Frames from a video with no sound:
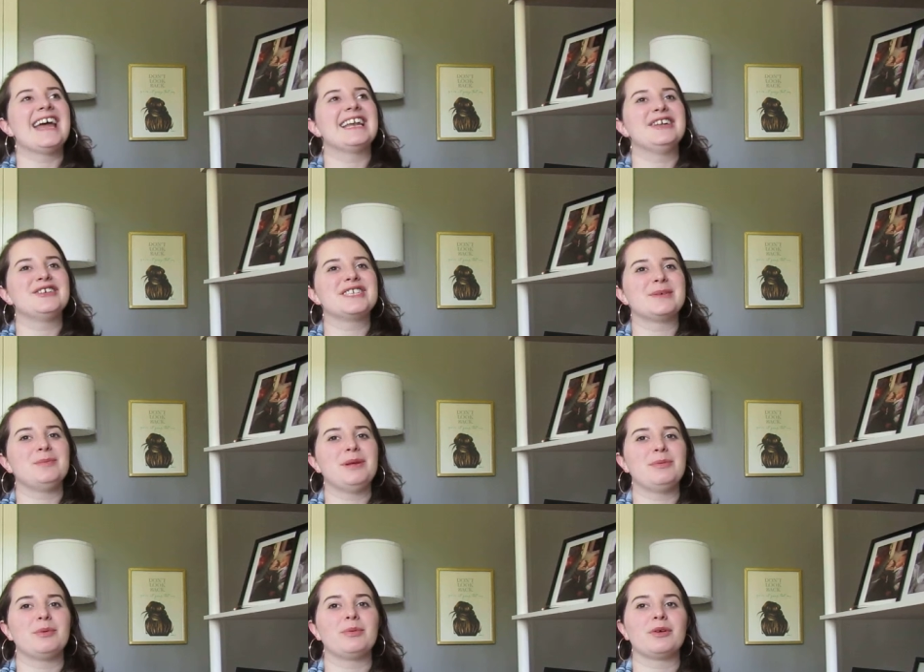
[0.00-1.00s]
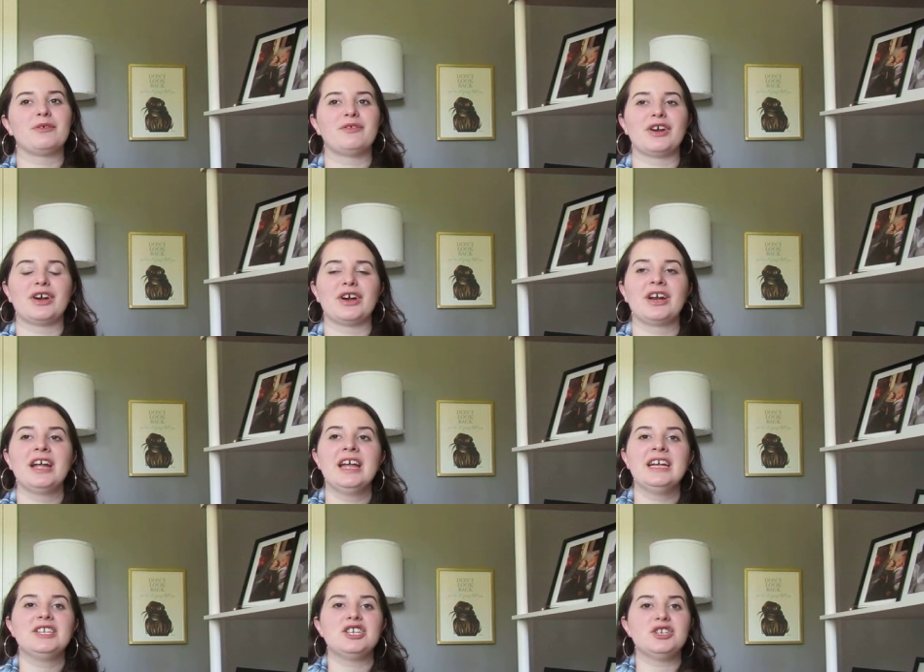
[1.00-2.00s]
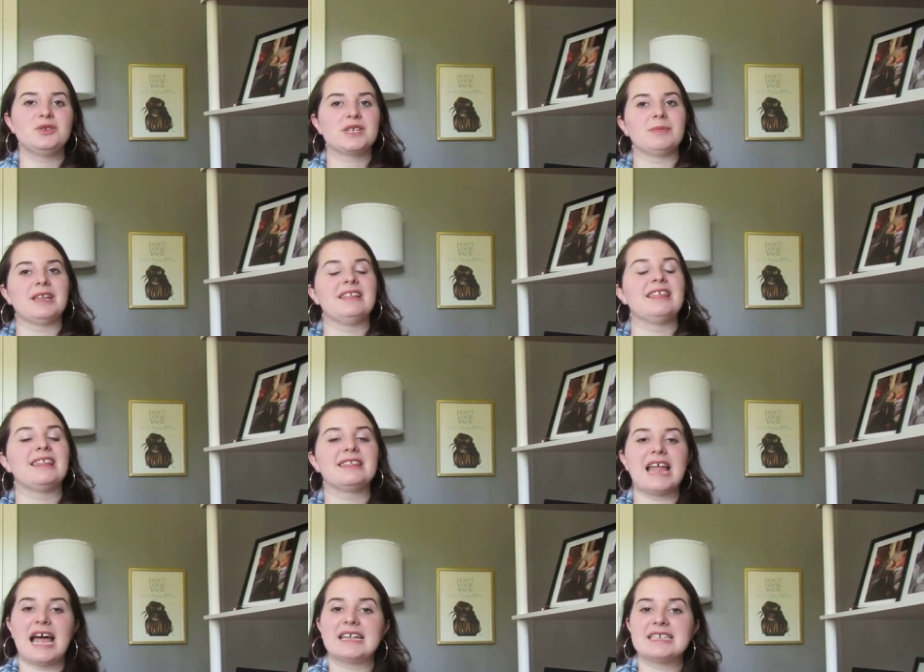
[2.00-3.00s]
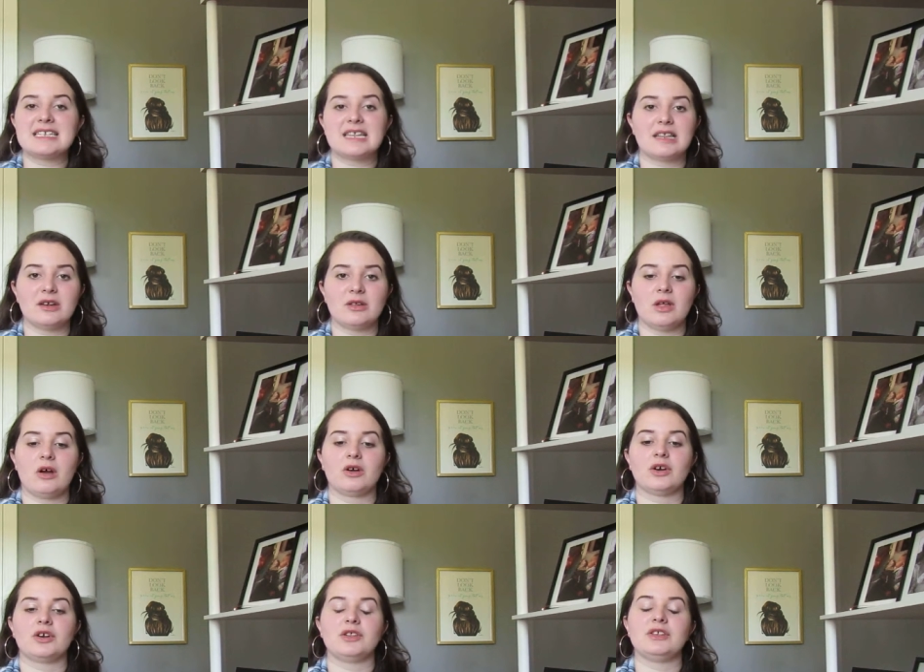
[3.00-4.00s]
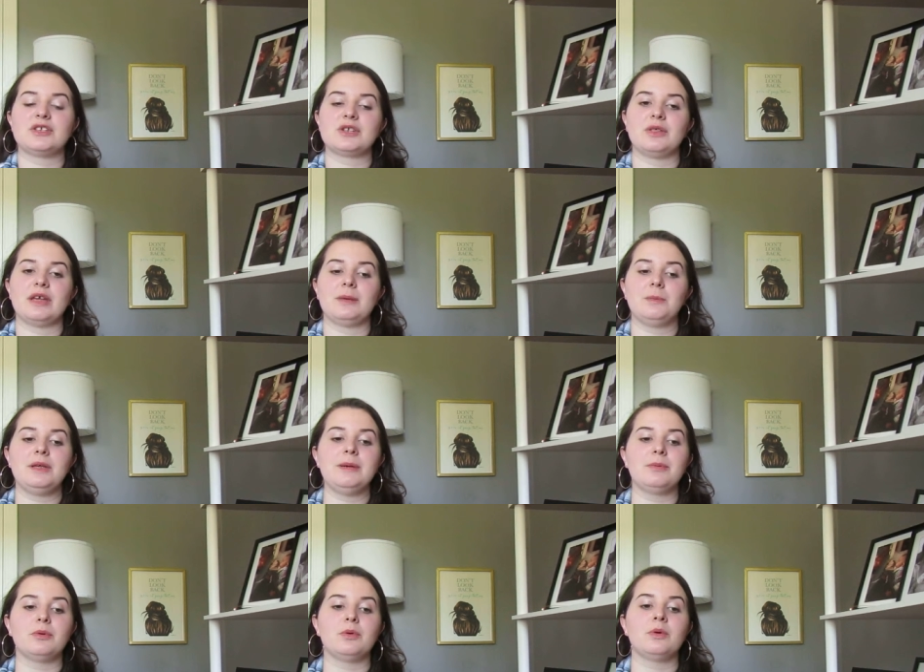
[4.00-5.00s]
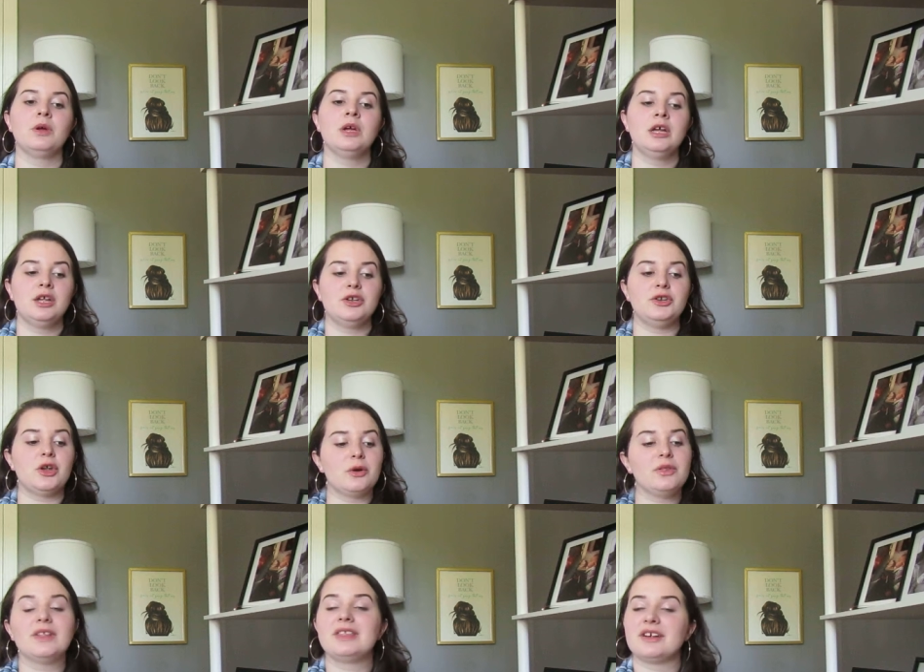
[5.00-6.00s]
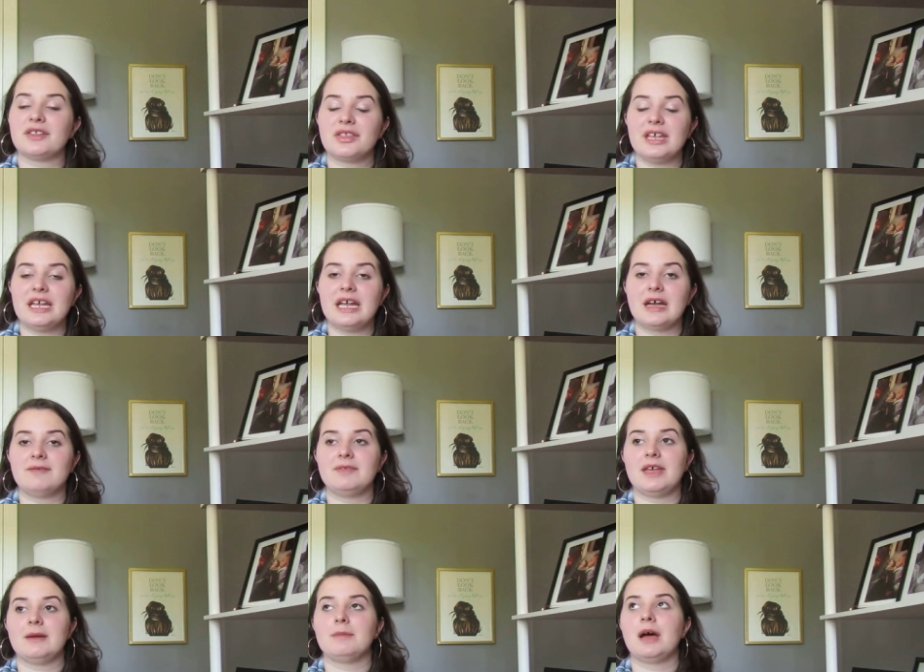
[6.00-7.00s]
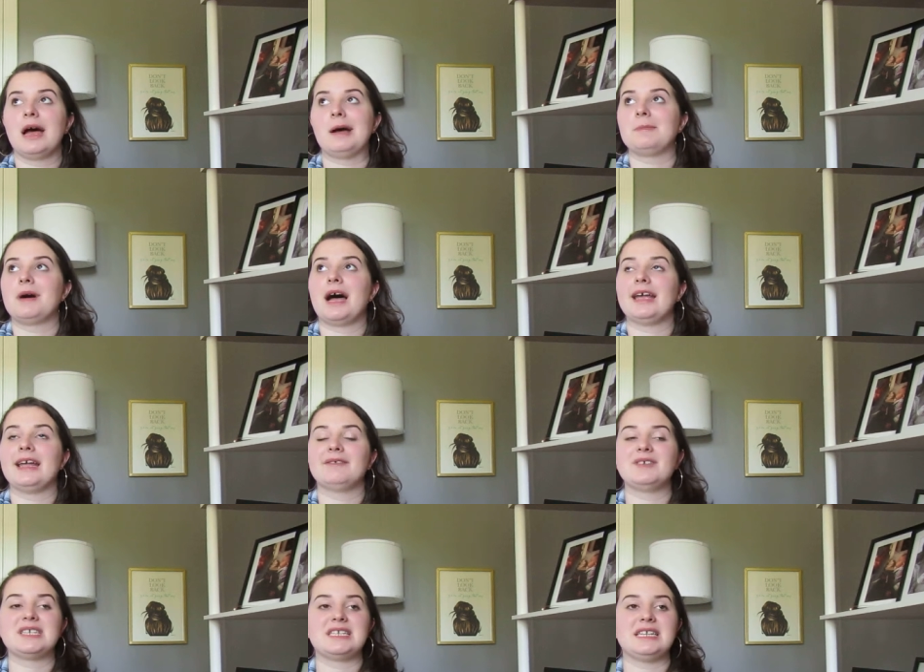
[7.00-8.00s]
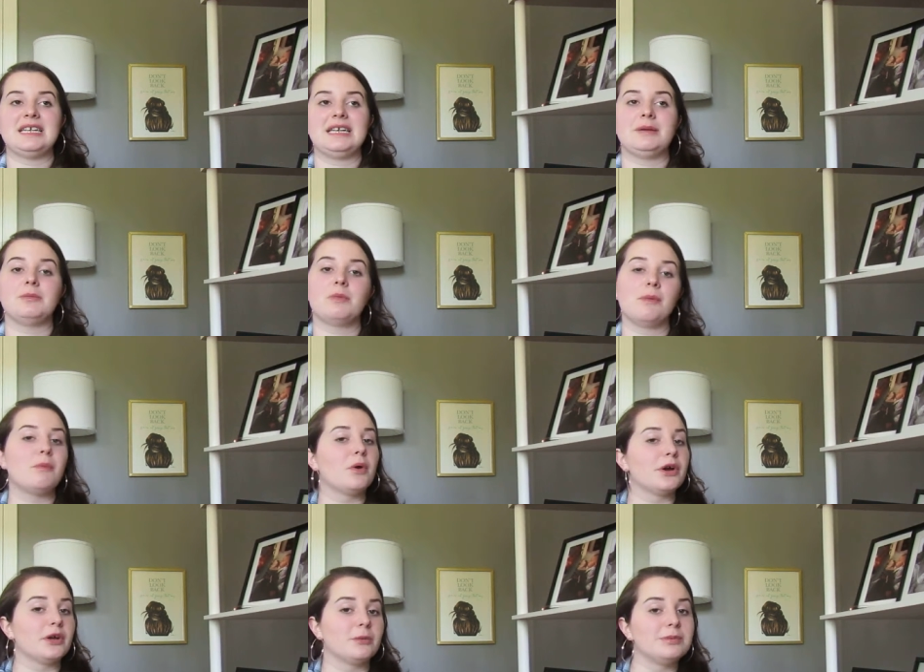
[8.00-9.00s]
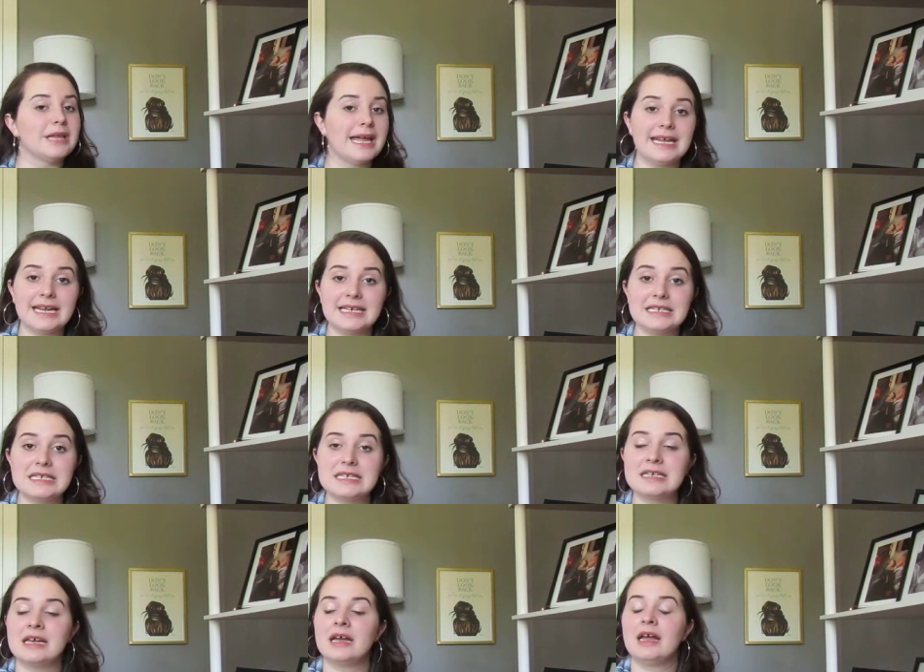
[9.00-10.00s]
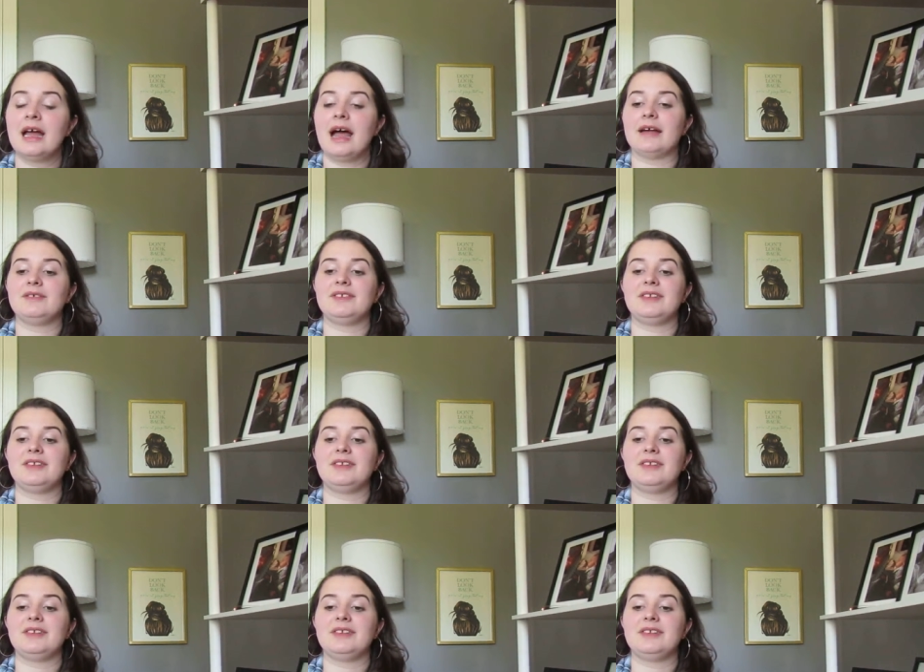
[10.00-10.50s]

and I know some people prefer to do something that lasts a little longer so that people know that they're thinking of them. Um, I have seen memorial blankets. I've